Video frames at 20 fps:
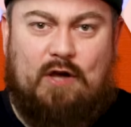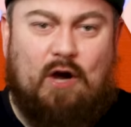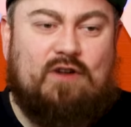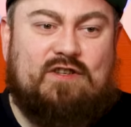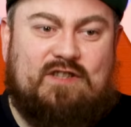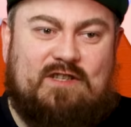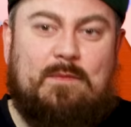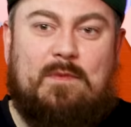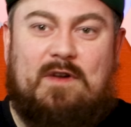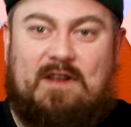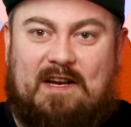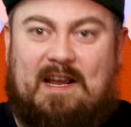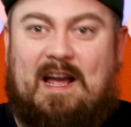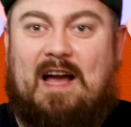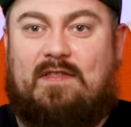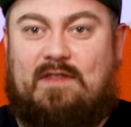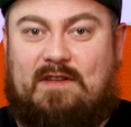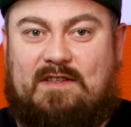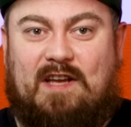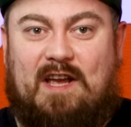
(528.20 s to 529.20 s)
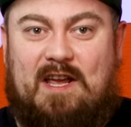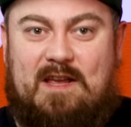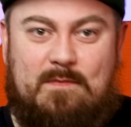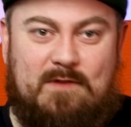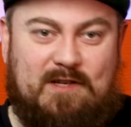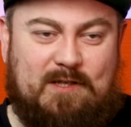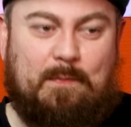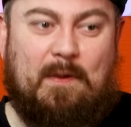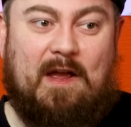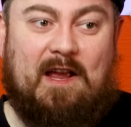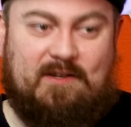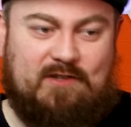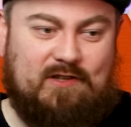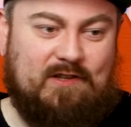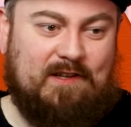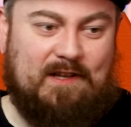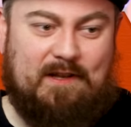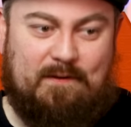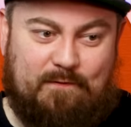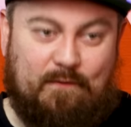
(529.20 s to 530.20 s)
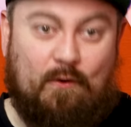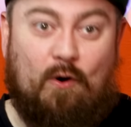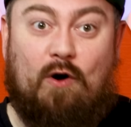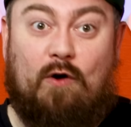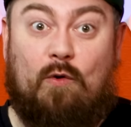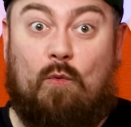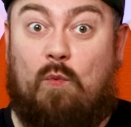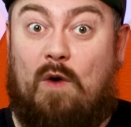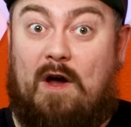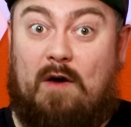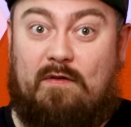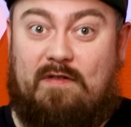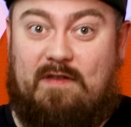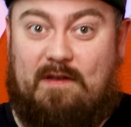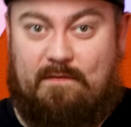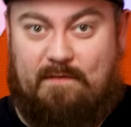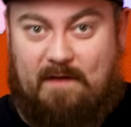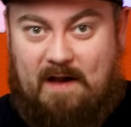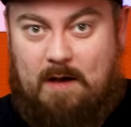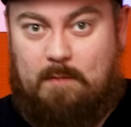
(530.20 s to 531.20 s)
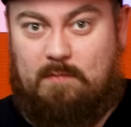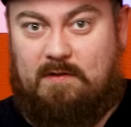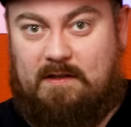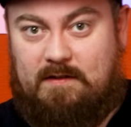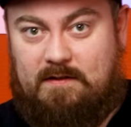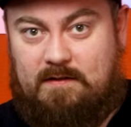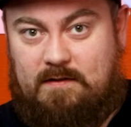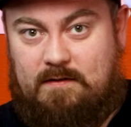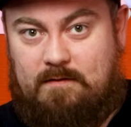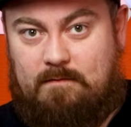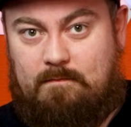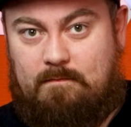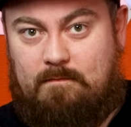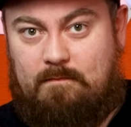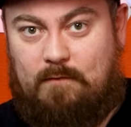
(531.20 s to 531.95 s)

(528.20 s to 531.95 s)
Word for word: customary at the time, especially for wealthy families.